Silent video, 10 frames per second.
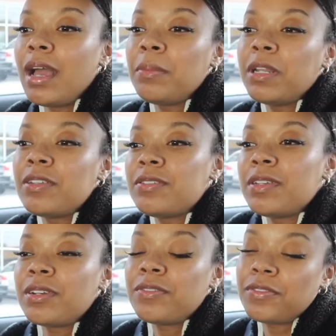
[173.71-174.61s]
I mean, I do
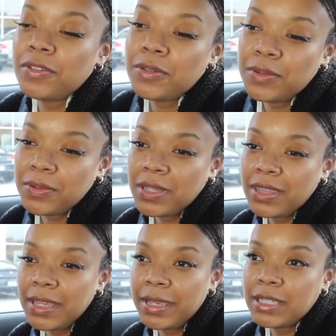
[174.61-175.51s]
like a few
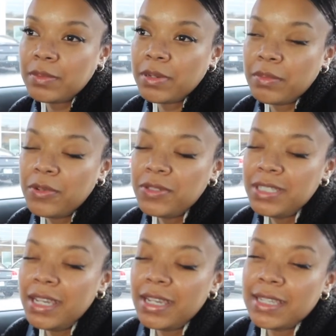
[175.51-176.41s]
things, but
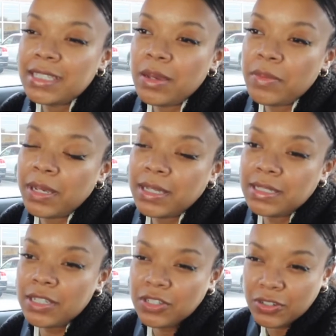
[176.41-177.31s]
mostly I guess I'm like a
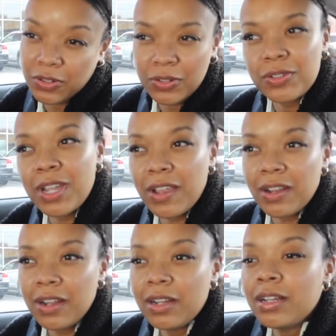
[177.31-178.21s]
digital
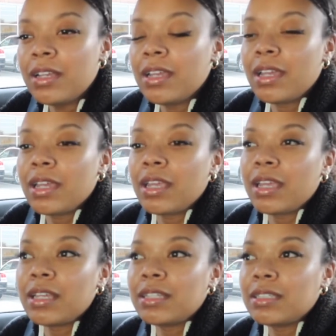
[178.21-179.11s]
creator
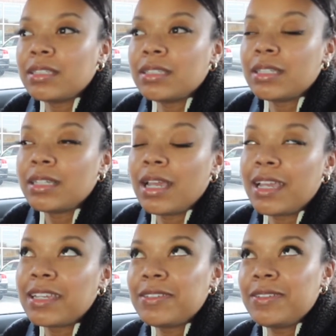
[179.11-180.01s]
and I
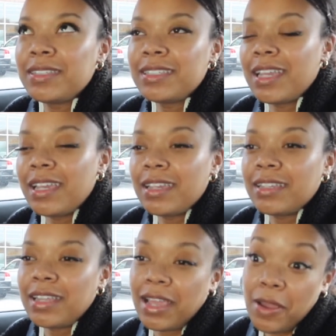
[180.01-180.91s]
guess you could
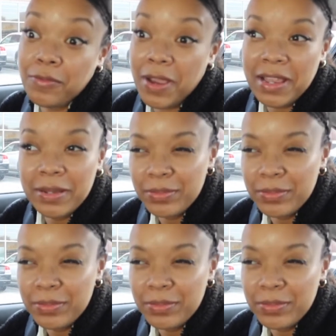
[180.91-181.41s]
say like I write a